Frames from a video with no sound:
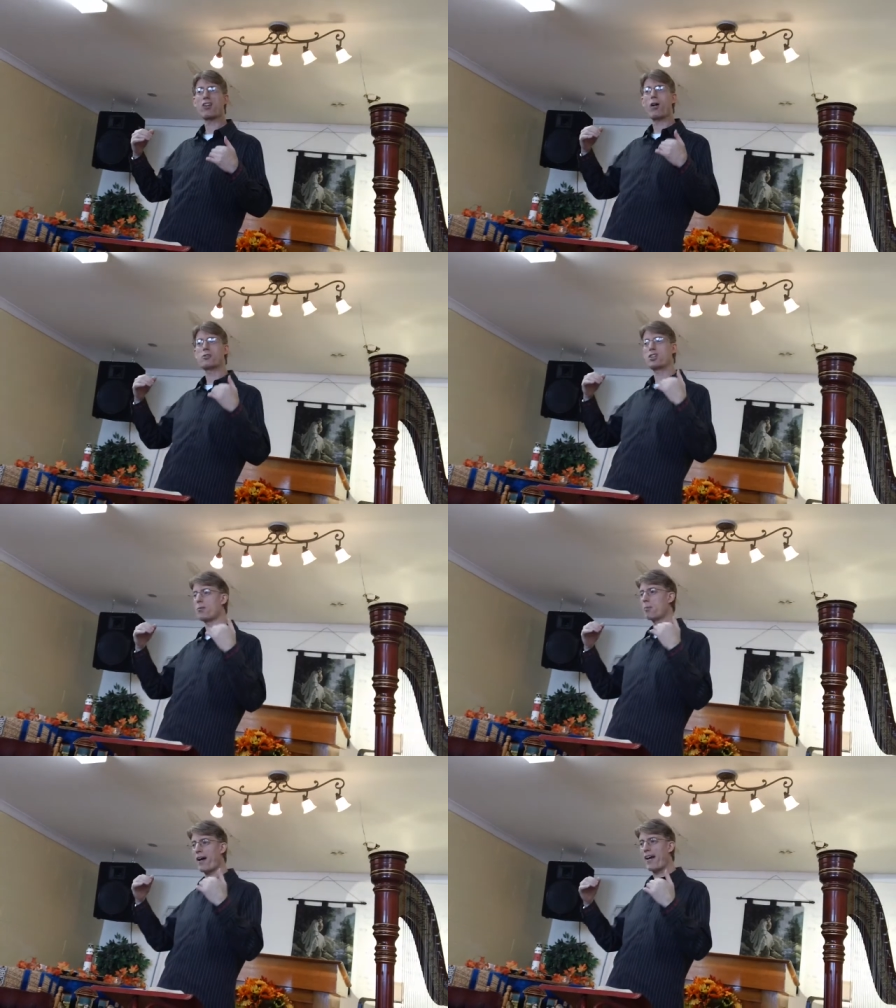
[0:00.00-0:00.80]
thought was going to
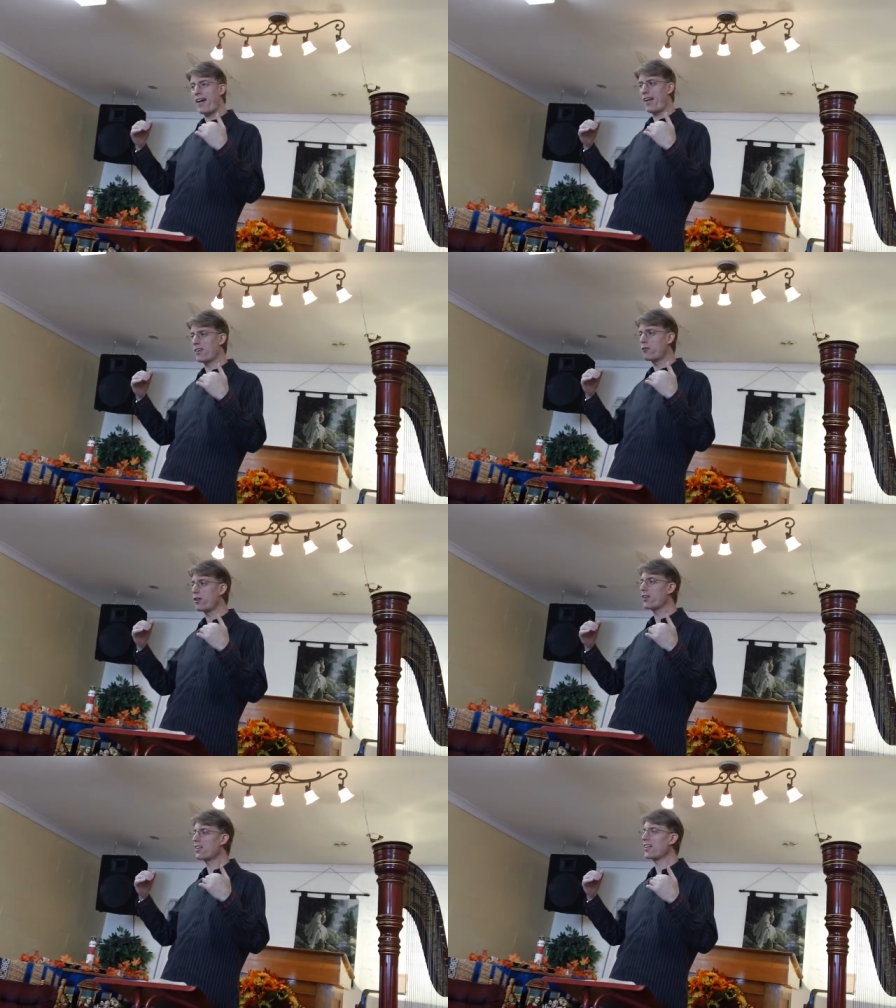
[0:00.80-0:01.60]
be my end, the
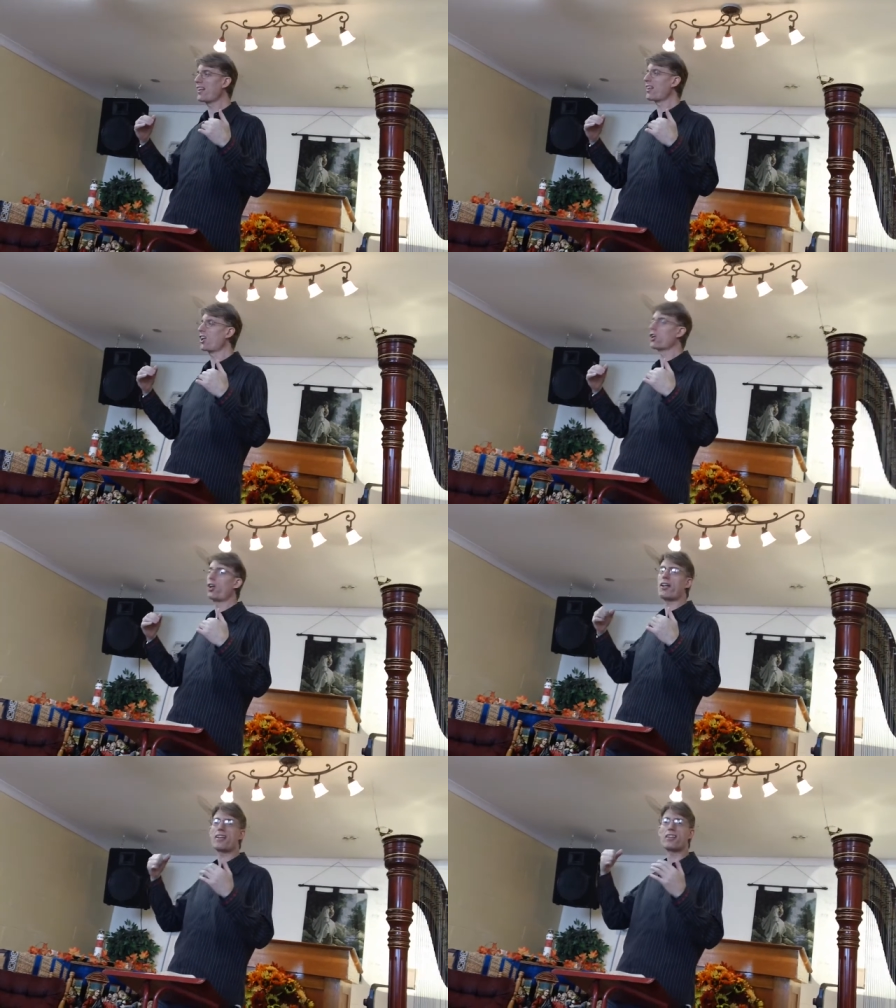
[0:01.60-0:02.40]
very thing that it
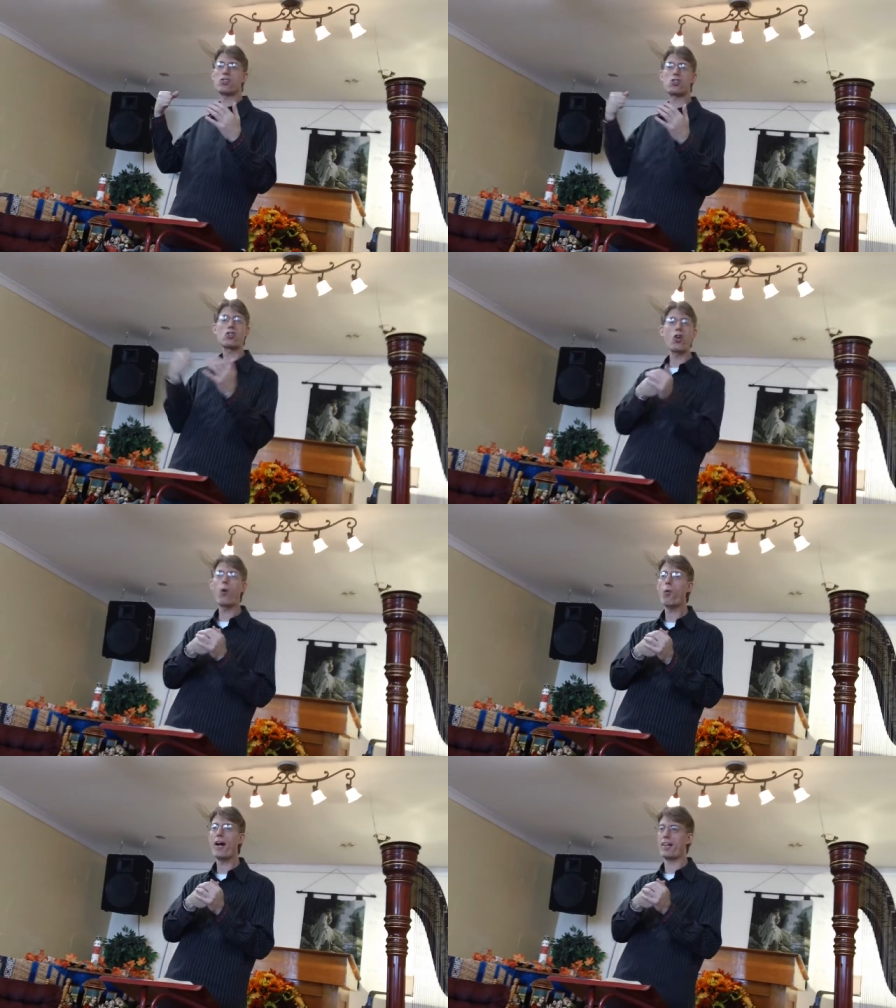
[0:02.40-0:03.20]
looked like there's
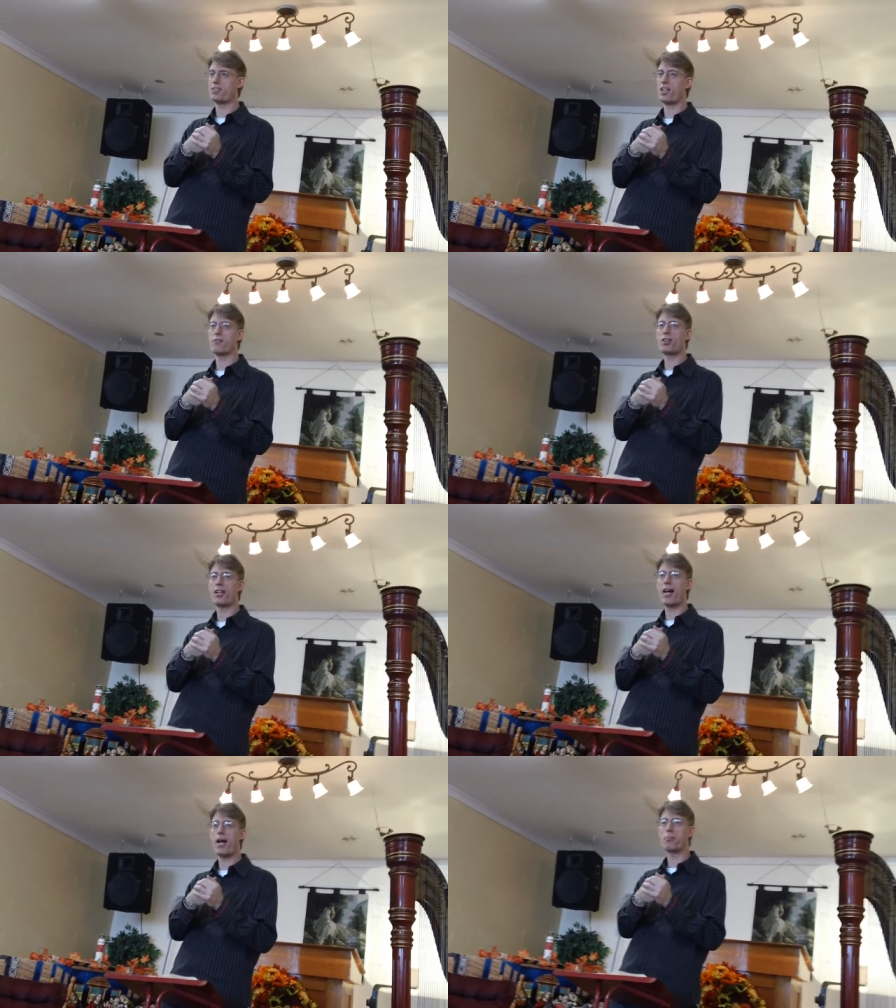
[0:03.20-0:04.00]
no way it's ever going to
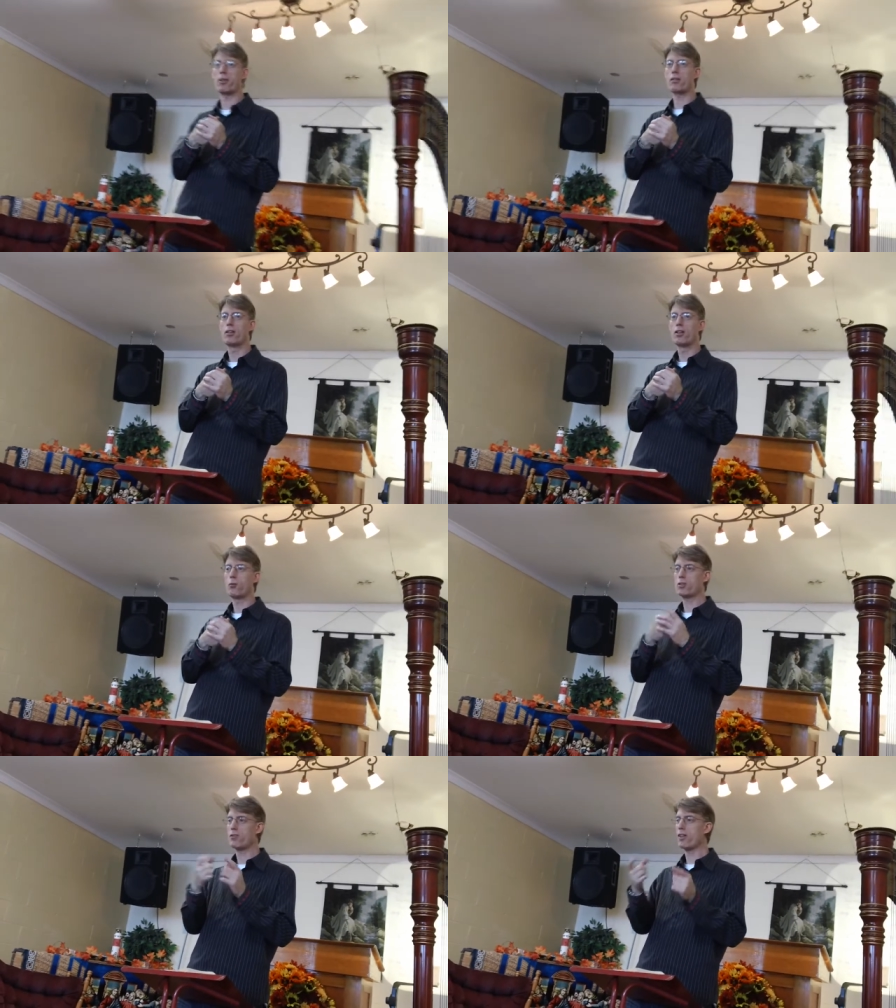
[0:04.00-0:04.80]
happen,
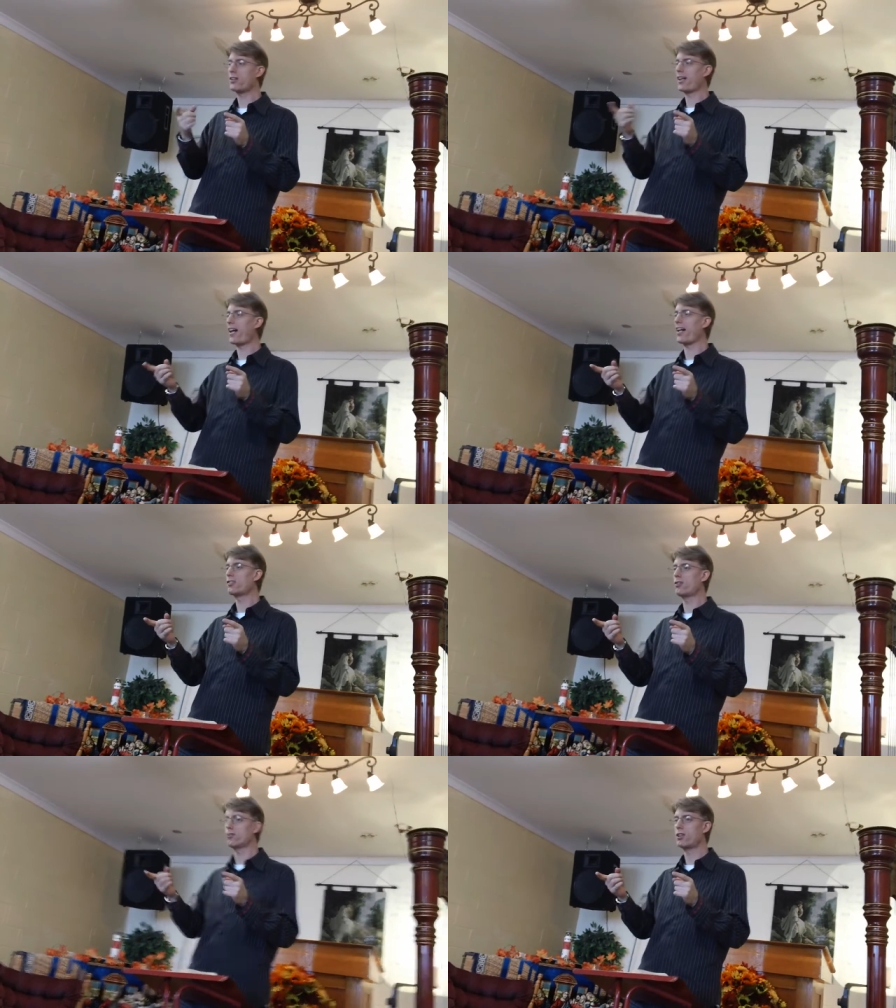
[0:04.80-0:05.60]
was the very thing God
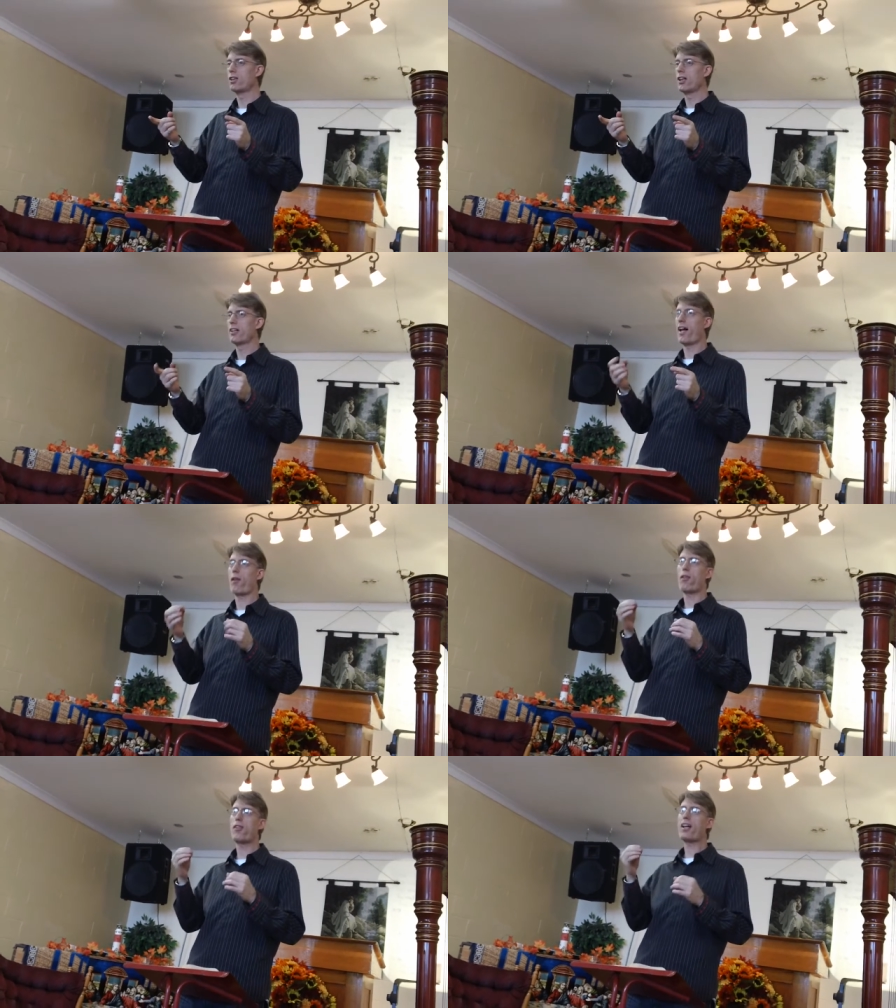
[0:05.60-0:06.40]
used. Now,
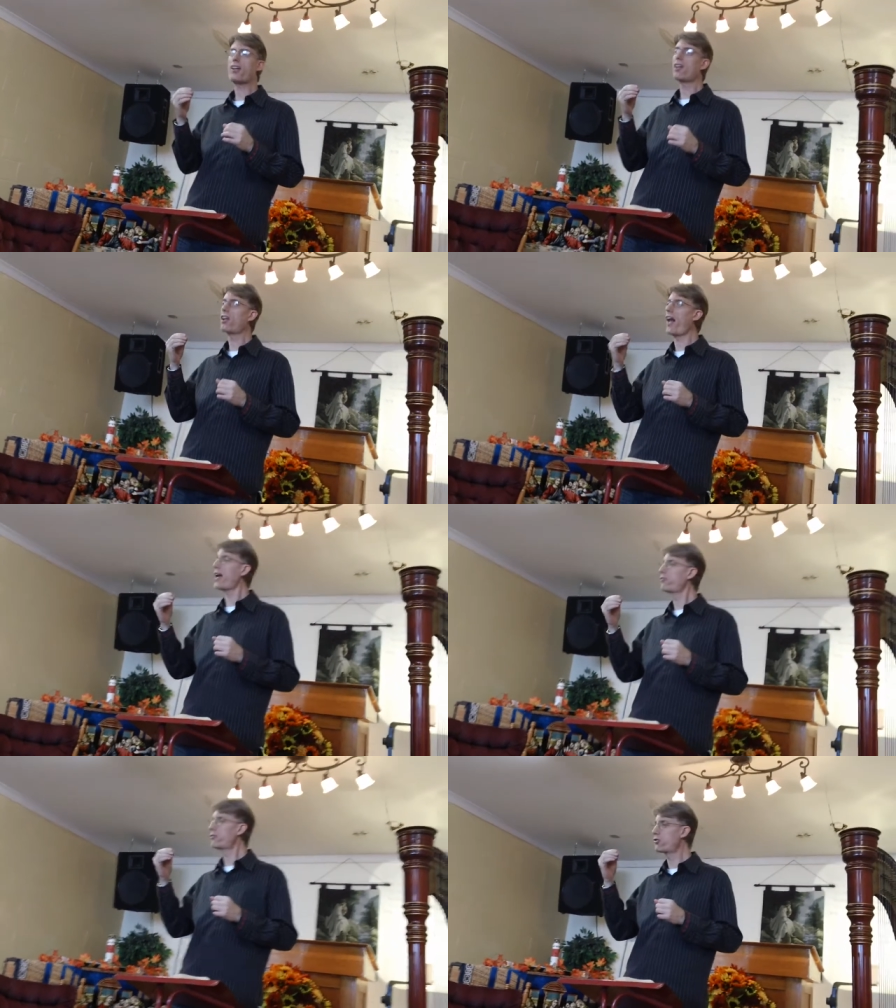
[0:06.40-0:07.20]
wow. Think of the
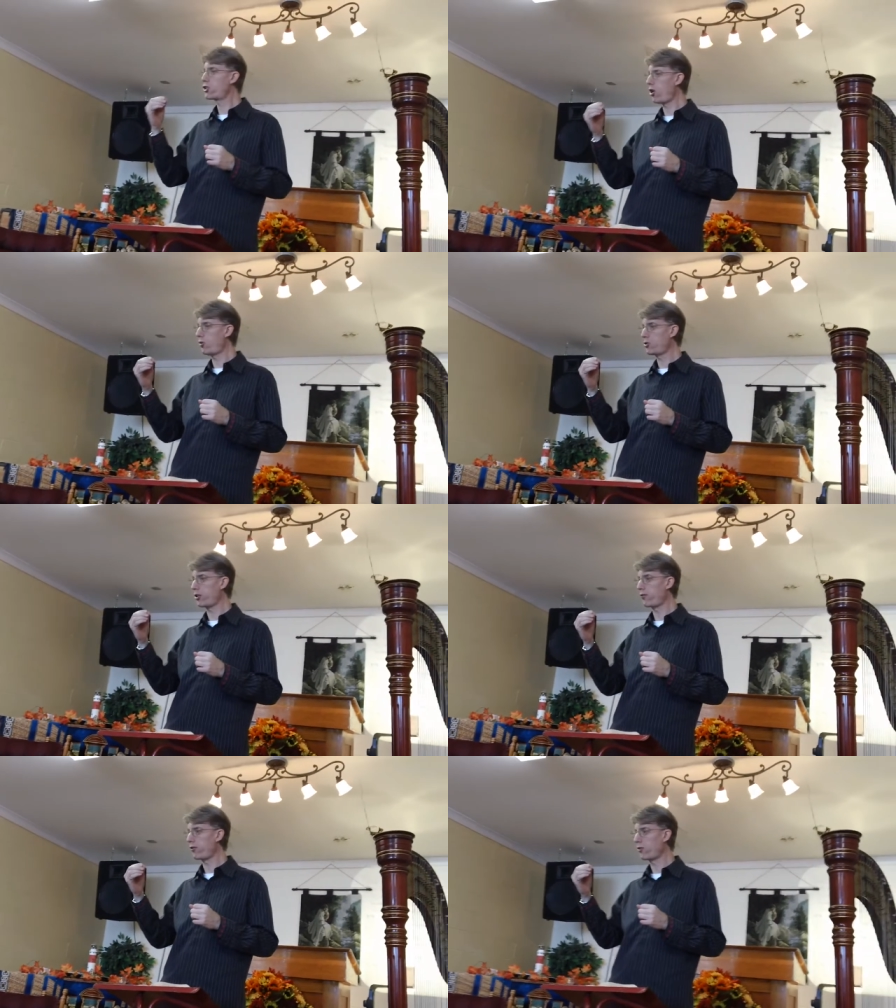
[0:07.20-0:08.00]
life of
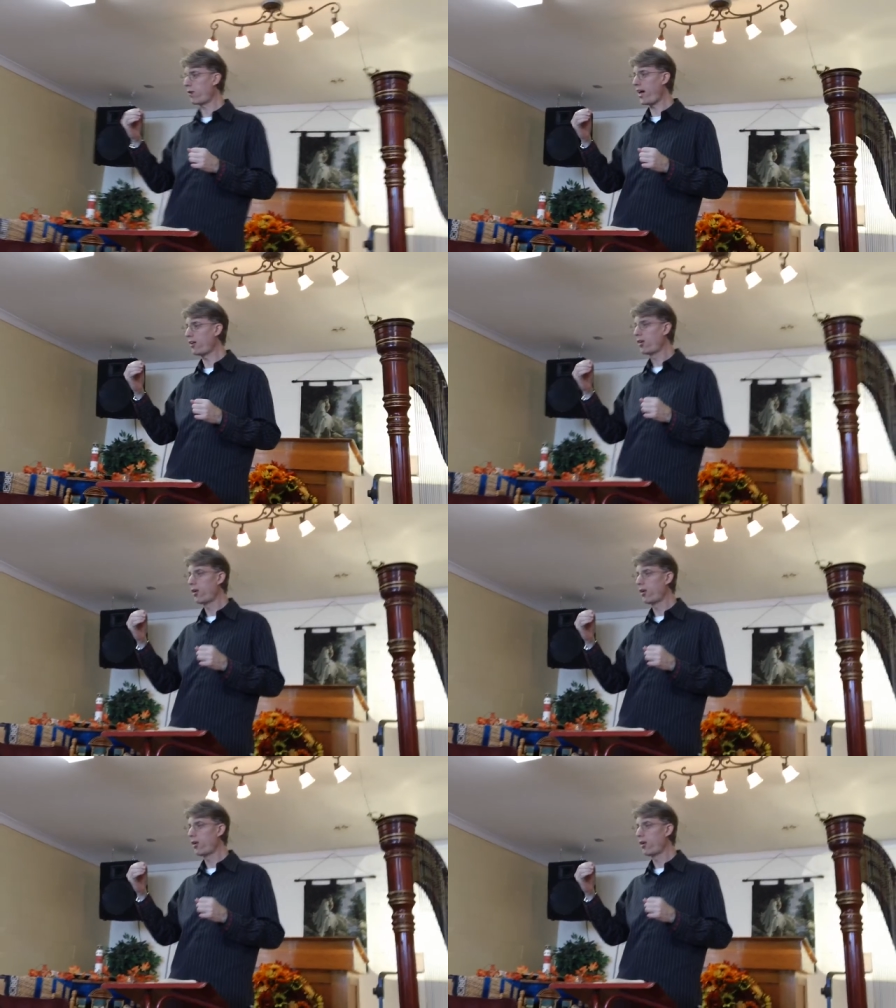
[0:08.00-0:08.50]
Joseph, right?